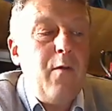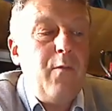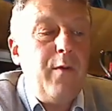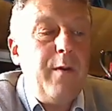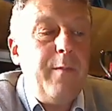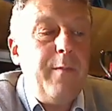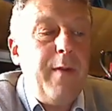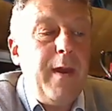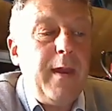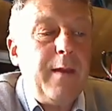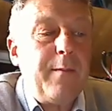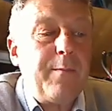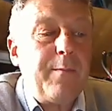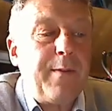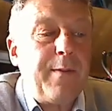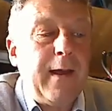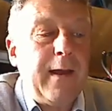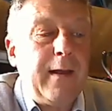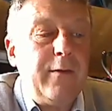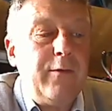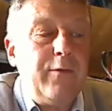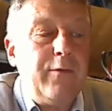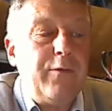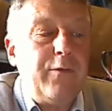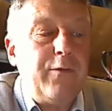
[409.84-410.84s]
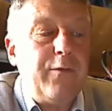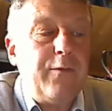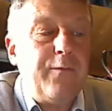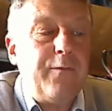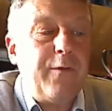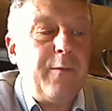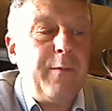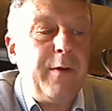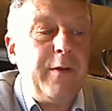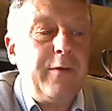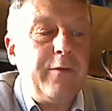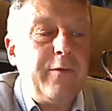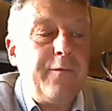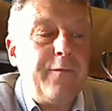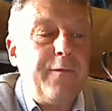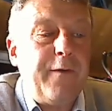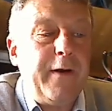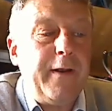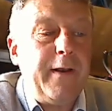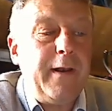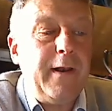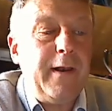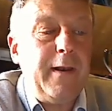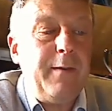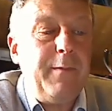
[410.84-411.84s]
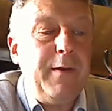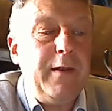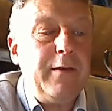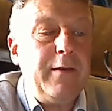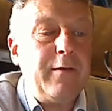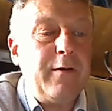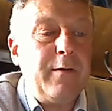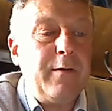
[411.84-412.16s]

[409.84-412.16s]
We make plans for me to finally meet